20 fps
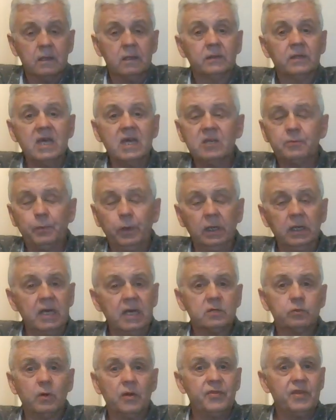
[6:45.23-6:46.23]
These
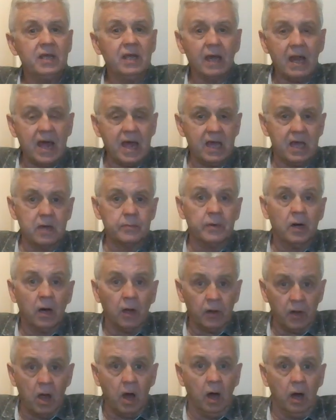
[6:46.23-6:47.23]
police, whether you like them
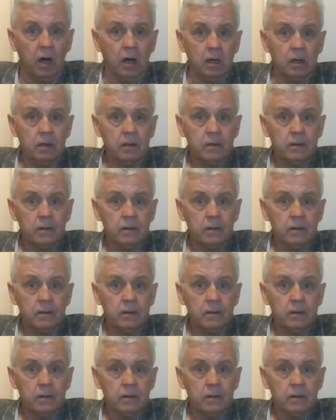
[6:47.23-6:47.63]
or not,